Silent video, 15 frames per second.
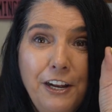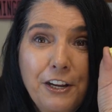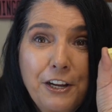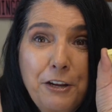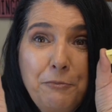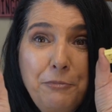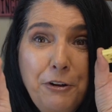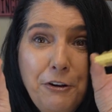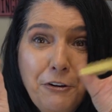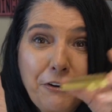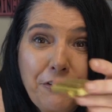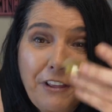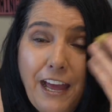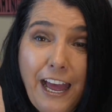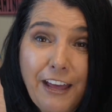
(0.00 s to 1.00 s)
computer
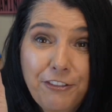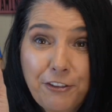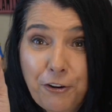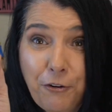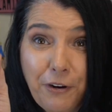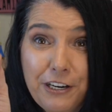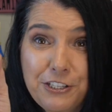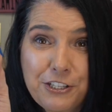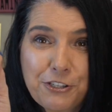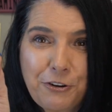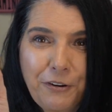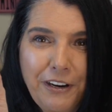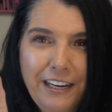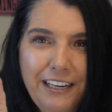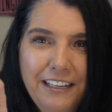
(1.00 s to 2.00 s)
that had the green
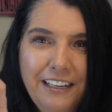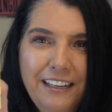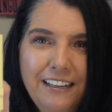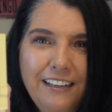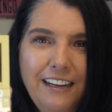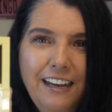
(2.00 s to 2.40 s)
screen.